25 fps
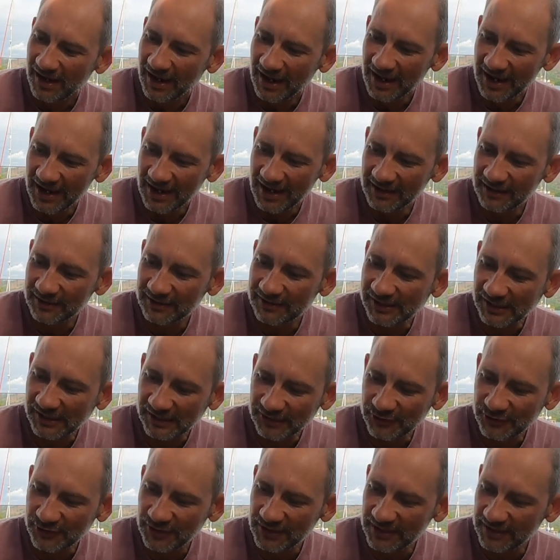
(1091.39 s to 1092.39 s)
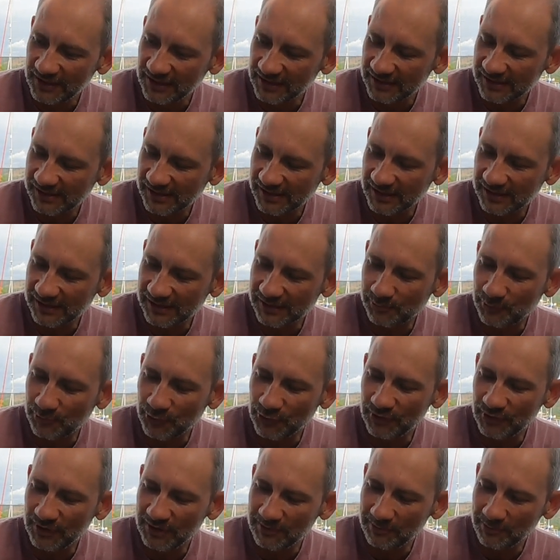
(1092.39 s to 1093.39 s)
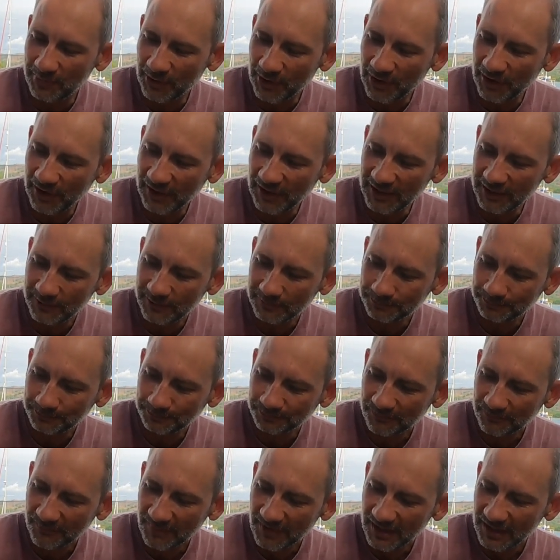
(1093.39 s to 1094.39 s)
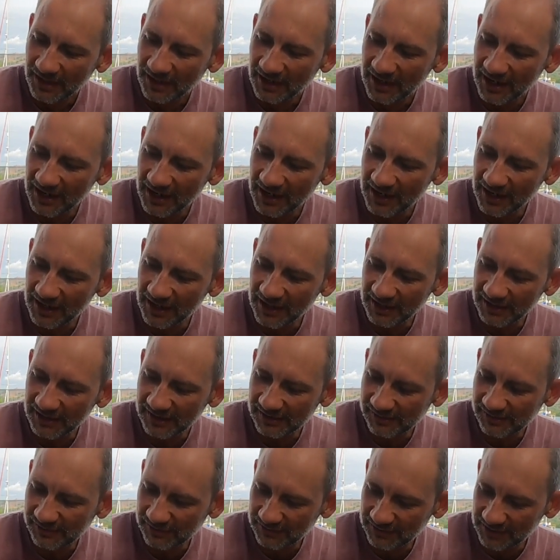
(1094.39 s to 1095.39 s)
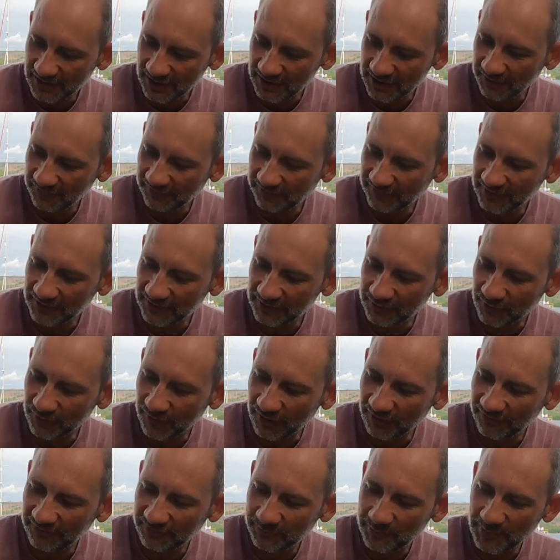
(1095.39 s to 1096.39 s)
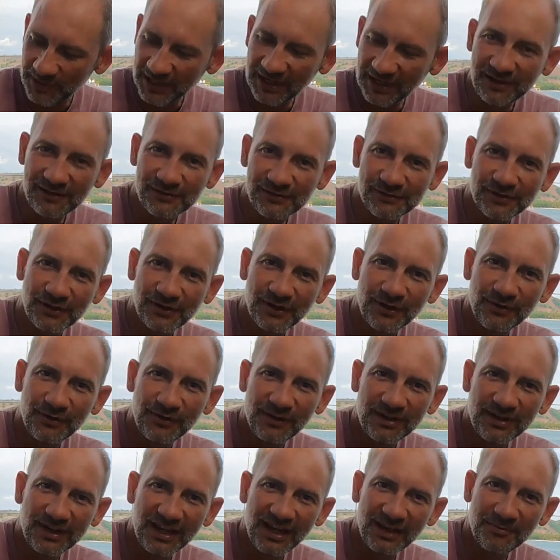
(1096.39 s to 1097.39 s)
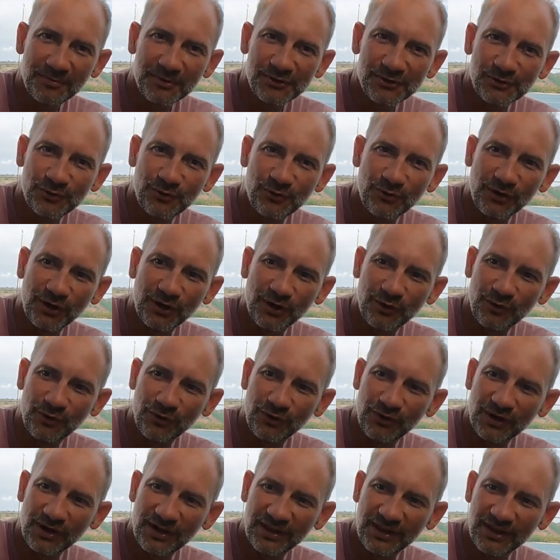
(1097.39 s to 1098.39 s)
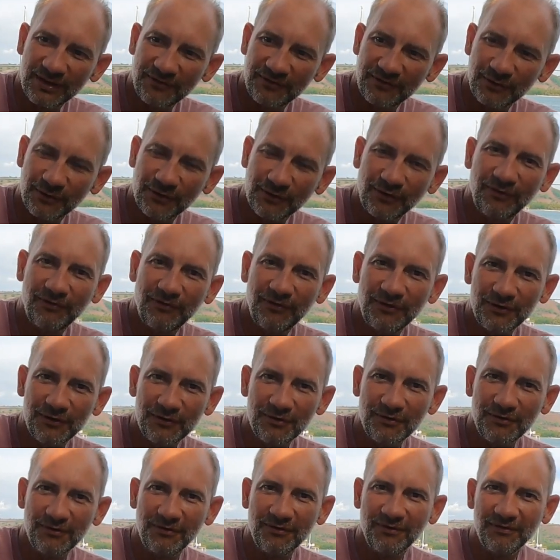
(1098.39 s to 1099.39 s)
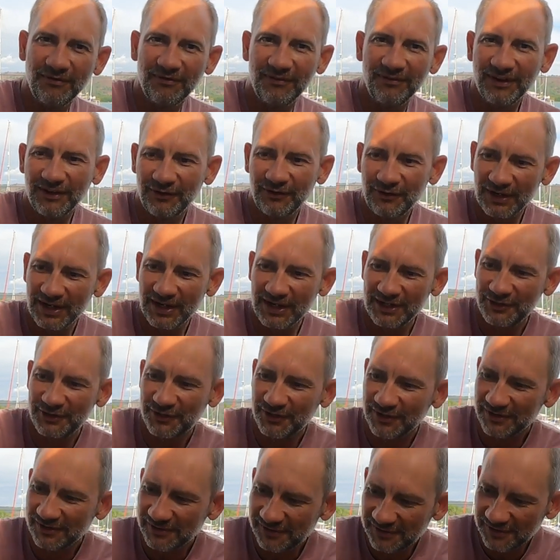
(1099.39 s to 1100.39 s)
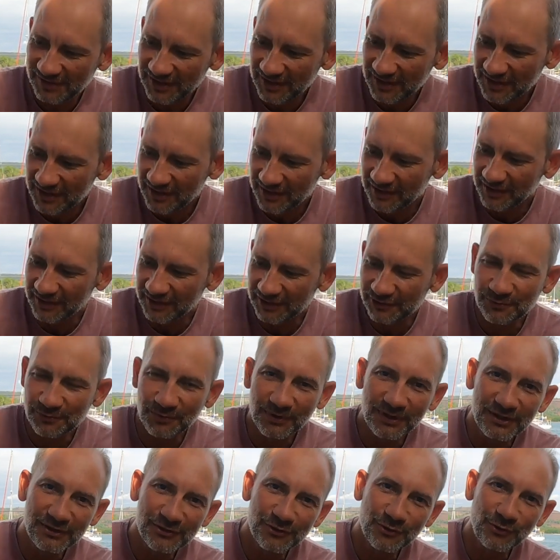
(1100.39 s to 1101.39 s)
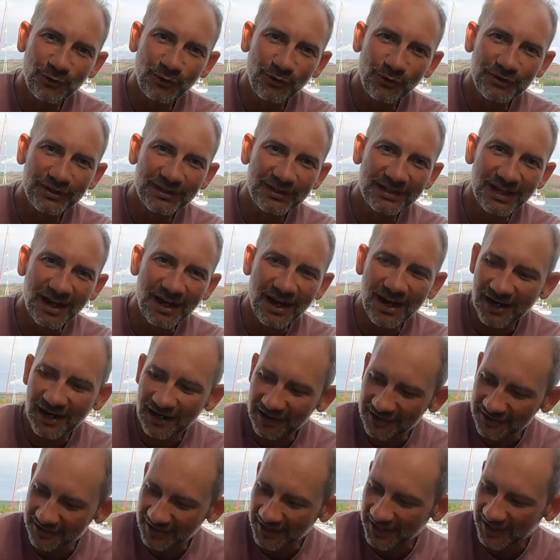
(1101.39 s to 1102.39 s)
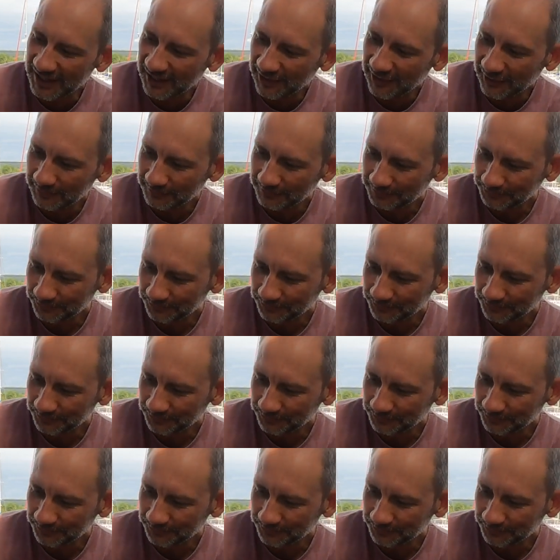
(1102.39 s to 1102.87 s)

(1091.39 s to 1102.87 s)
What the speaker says: and it's actually, they say it's brewed in barley. It's kind of a craft beer, so the name is Kura Kura. They've got a few variations. This one is called an Island Ale,